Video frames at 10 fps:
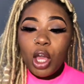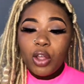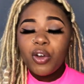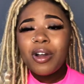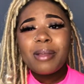
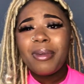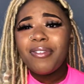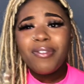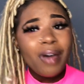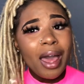You're gonna be
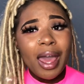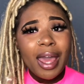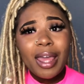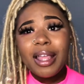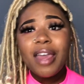
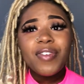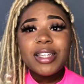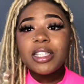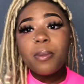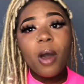fine. If I
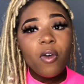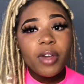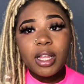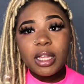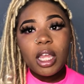skip over
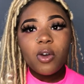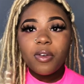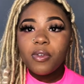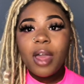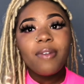anything or
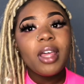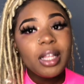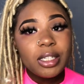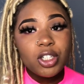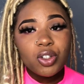if you have any
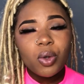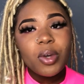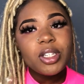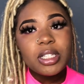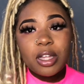additional questions,